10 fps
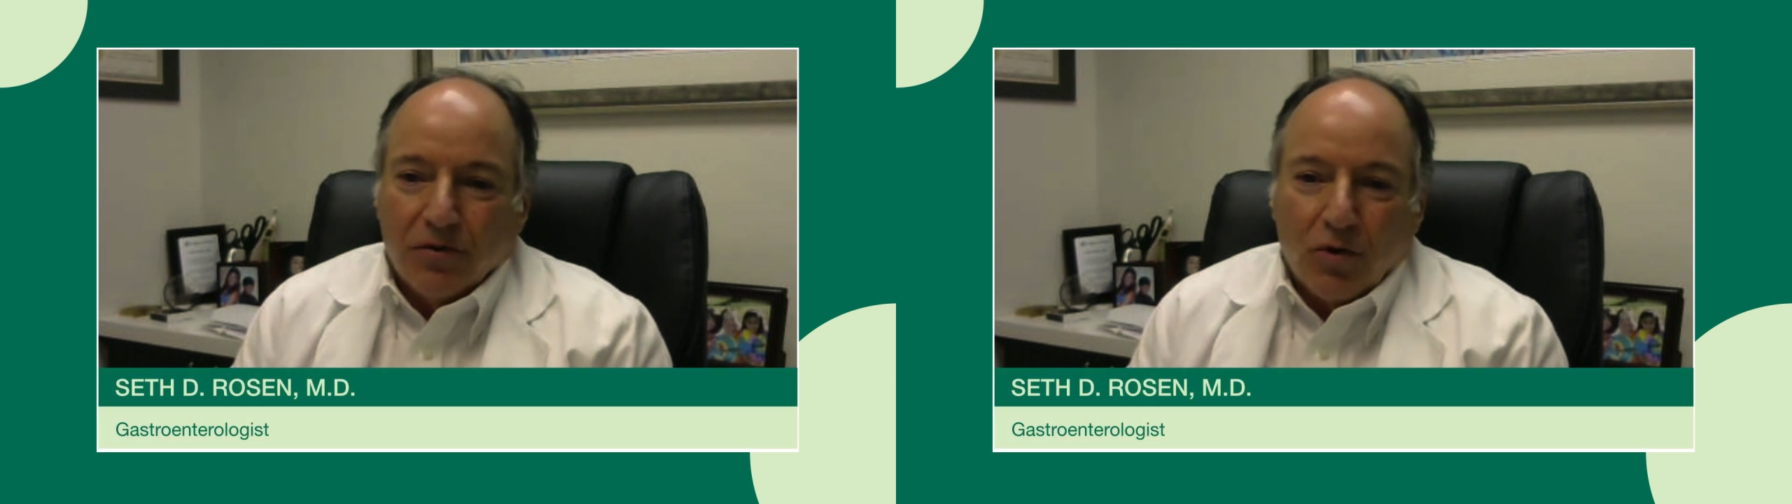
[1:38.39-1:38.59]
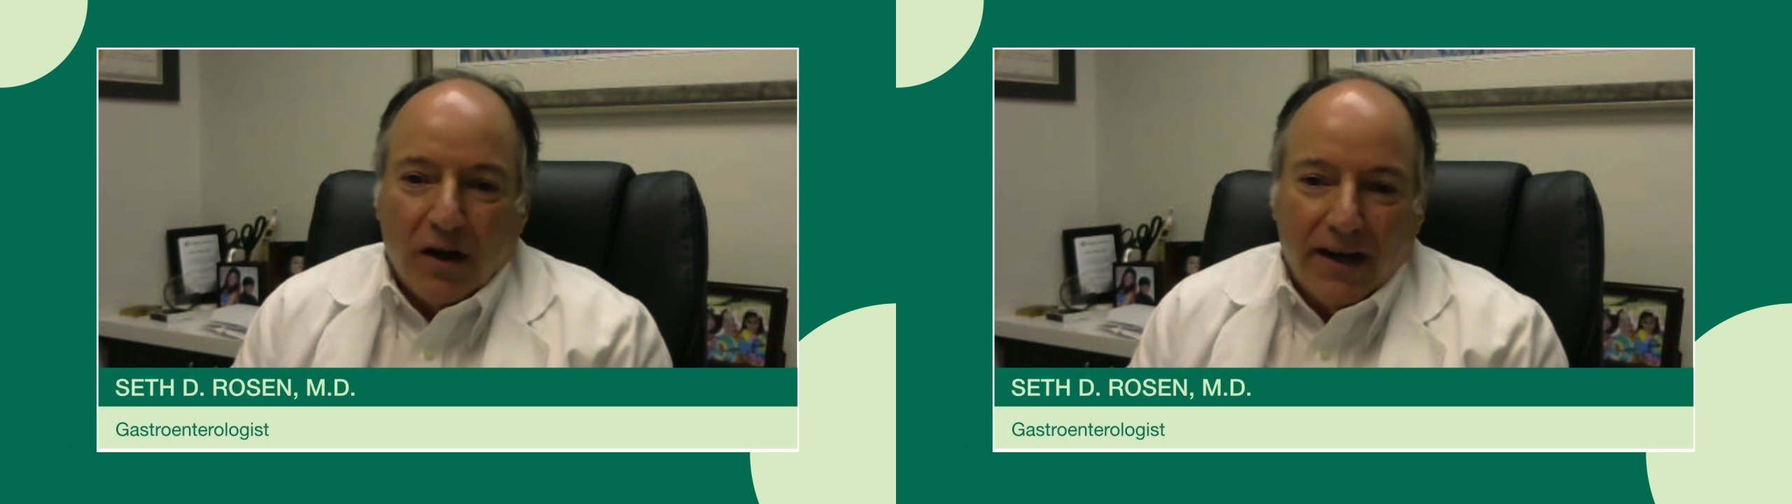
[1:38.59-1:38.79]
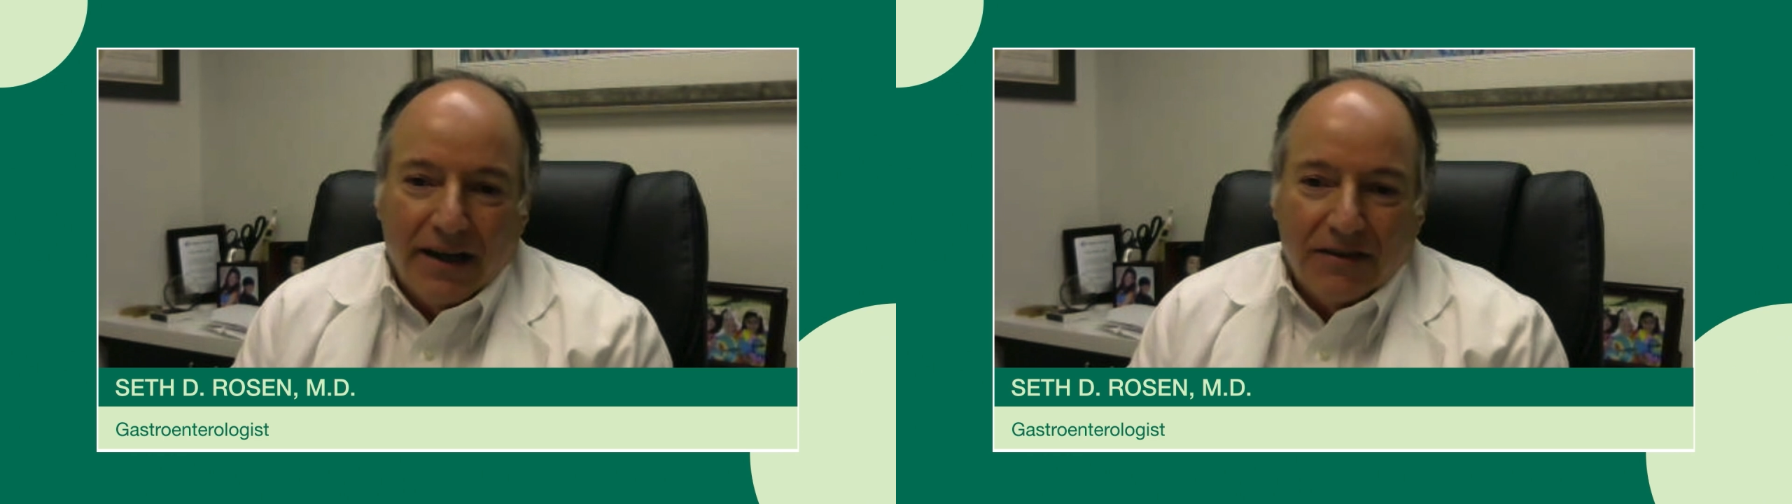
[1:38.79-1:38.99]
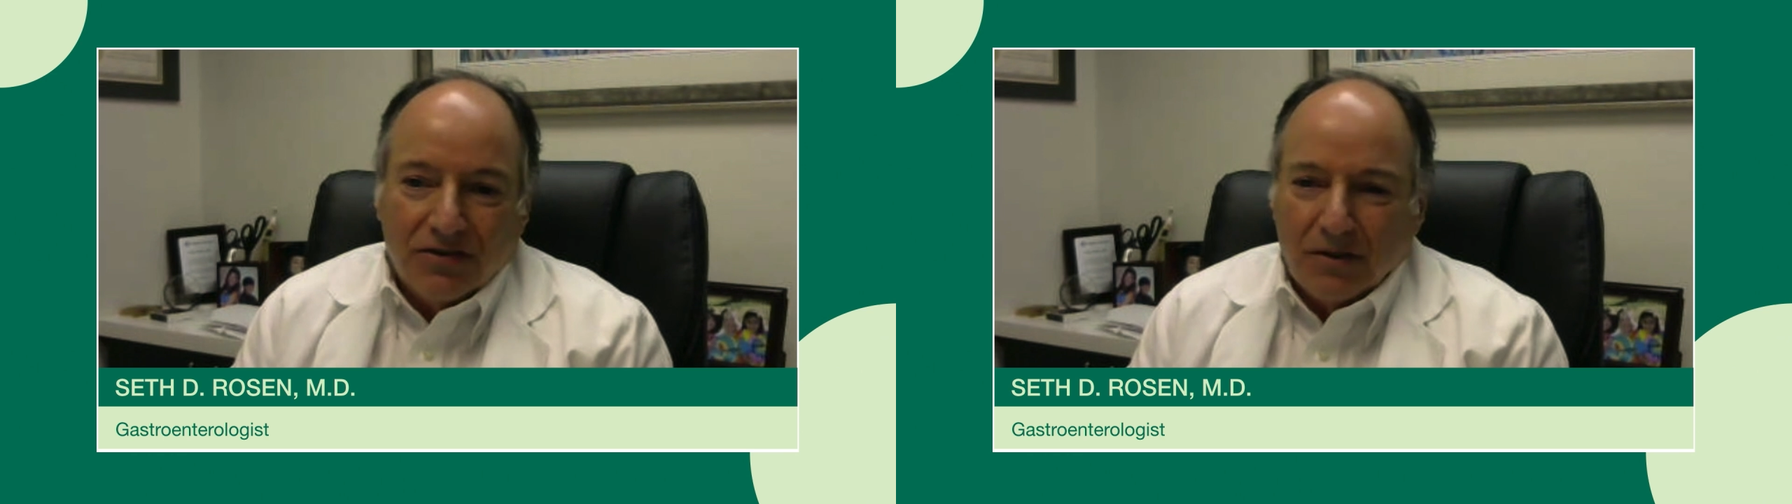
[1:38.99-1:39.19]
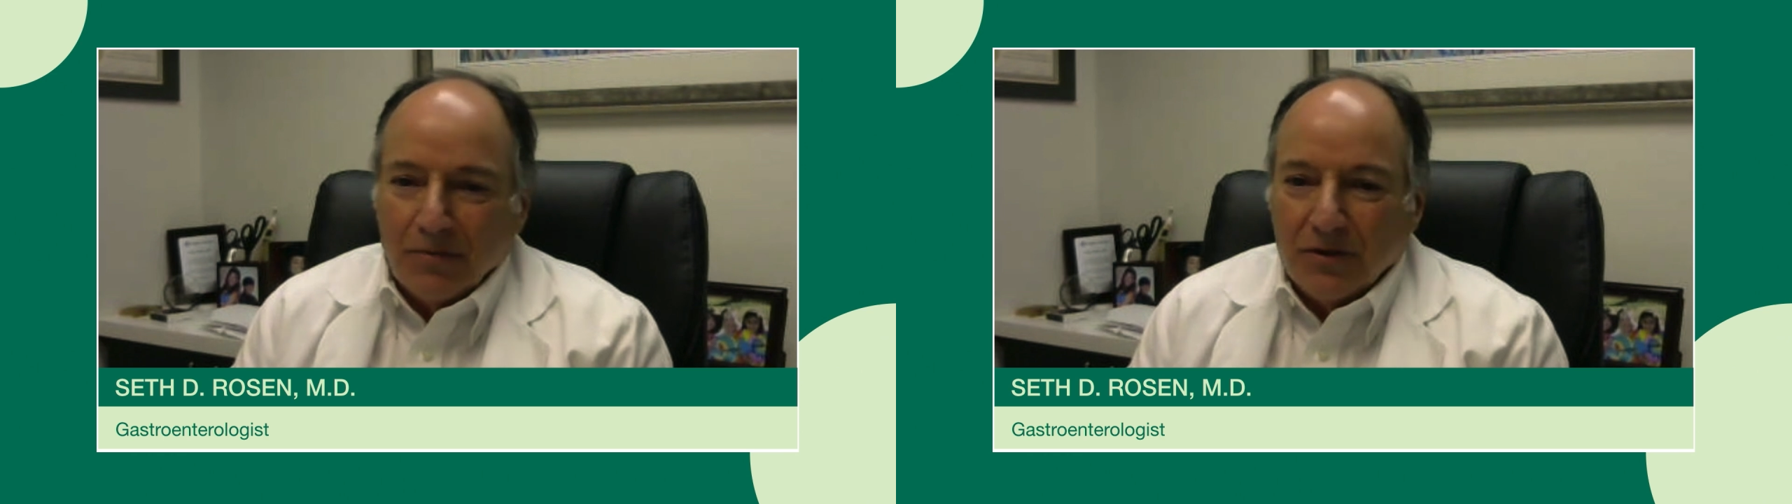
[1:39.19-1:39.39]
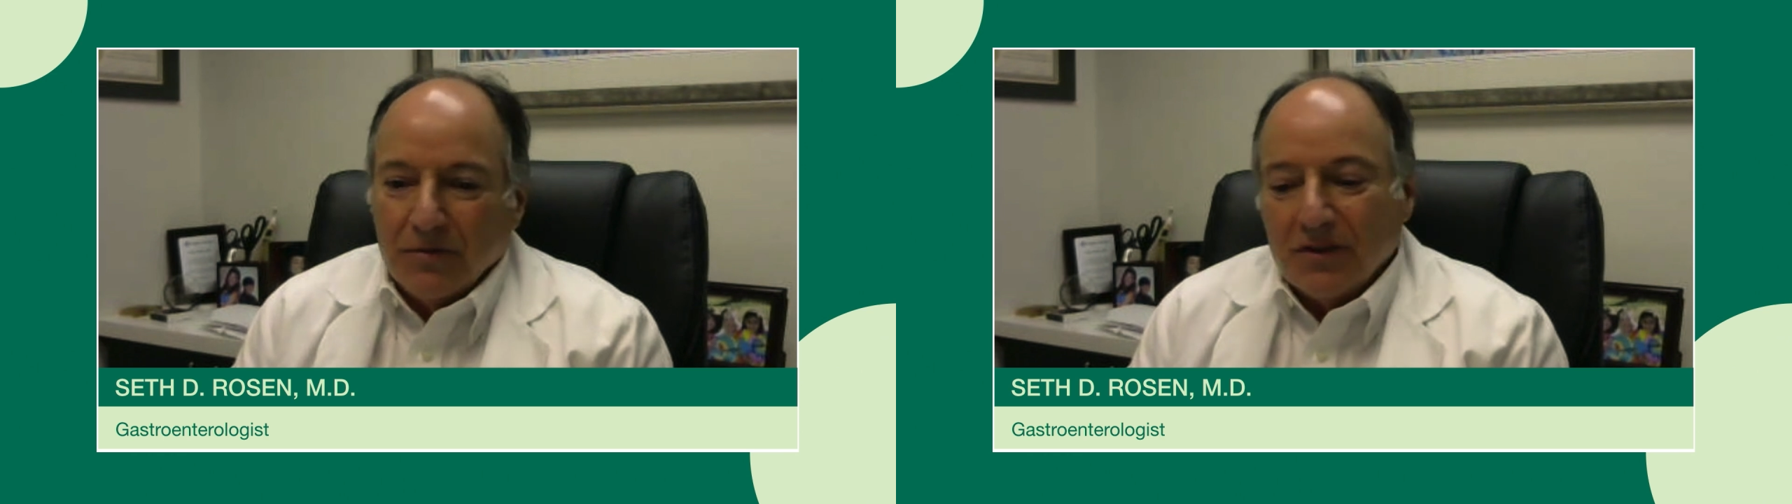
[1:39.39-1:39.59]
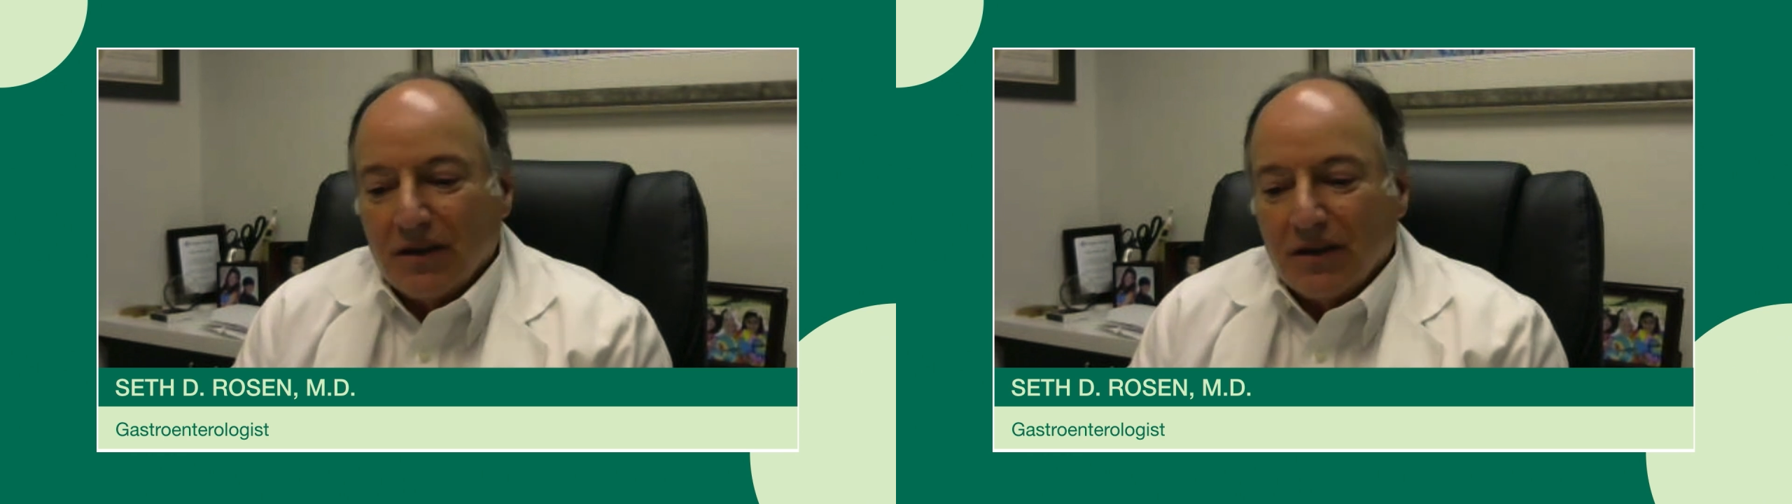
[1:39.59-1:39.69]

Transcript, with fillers: variety of symptoms.